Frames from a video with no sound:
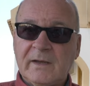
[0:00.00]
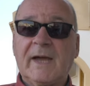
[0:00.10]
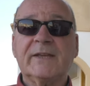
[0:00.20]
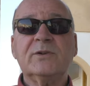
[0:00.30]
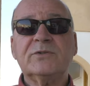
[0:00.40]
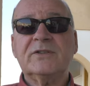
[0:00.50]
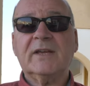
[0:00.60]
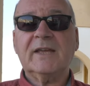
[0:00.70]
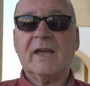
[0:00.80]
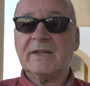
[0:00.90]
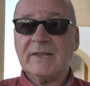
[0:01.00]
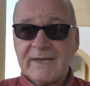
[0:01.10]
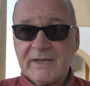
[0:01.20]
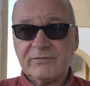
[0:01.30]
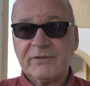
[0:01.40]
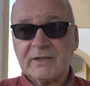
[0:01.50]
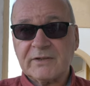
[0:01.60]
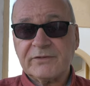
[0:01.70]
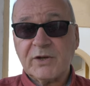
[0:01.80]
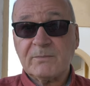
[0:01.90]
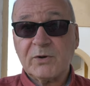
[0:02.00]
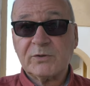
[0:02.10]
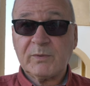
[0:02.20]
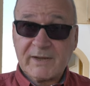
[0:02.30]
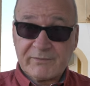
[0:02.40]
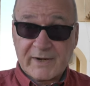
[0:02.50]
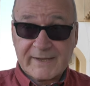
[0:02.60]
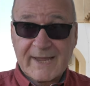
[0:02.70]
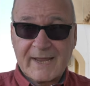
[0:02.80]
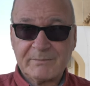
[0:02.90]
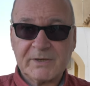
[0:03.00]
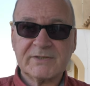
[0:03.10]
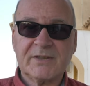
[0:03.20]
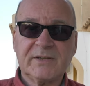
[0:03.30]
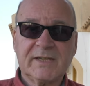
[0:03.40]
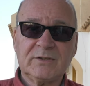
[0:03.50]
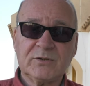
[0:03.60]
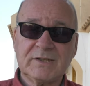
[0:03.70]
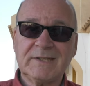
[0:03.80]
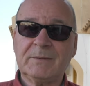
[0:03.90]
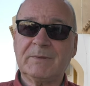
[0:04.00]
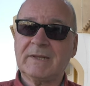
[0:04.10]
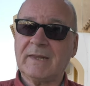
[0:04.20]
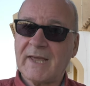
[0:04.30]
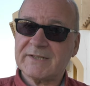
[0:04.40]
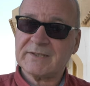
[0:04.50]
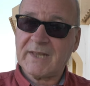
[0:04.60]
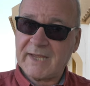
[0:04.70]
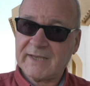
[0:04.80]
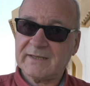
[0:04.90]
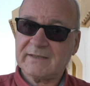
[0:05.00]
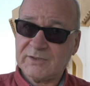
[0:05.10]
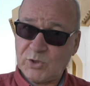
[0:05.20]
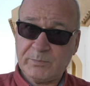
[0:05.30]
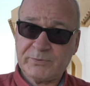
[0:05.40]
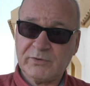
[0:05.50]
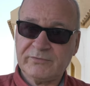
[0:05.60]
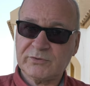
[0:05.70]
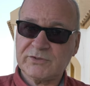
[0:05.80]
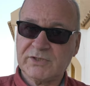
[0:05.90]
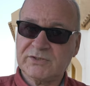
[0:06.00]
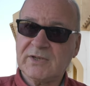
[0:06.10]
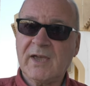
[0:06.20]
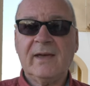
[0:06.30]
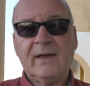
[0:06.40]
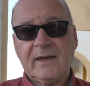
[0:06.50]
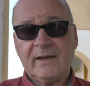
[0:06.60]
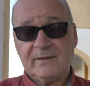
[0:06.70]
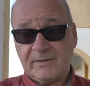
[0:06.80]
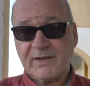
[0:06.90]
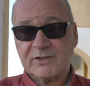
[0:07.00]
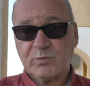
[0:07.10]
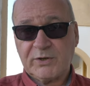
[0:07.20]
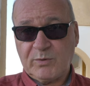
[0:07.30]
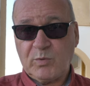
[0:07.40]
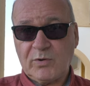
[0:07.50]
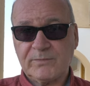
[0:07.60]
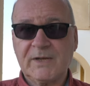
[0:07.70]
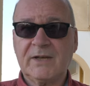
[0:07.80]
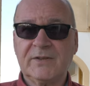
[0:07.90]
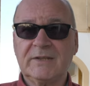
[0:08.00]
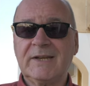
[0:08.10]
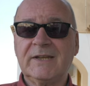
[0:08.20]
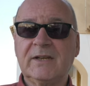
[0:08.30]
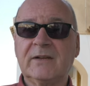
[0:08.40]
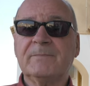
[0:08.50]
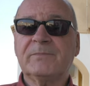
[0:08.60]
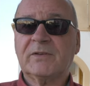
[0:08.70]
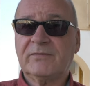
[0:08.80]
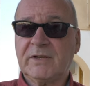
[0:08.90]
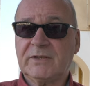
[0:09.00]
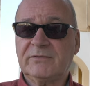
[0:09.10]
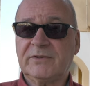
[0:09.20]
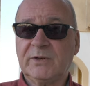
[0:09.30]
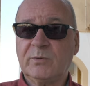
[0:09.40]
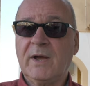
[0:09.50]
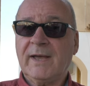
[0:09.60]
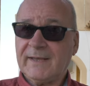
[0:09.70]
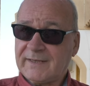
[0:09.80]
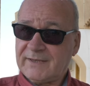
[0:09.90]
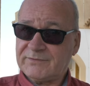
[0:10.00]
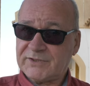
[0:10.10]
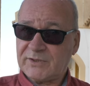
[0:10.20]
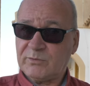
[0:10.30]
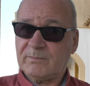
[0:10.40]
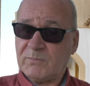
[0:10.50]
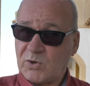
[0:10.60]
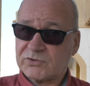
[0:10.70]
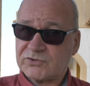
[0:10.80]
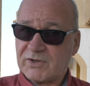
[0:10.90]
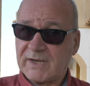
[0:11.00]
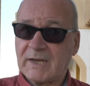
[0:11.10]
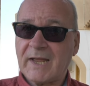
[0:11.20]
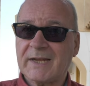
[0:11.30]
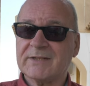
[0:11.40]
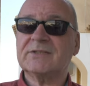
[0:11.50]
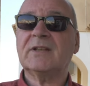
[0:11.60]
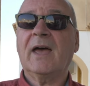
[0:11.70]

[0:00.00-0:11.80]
I use the uh, linear field of view mode whenever I can because I think it looks a little bit less like GoPro footage uh, if that's what you want. Uh, the linear field of view gives you more straight lines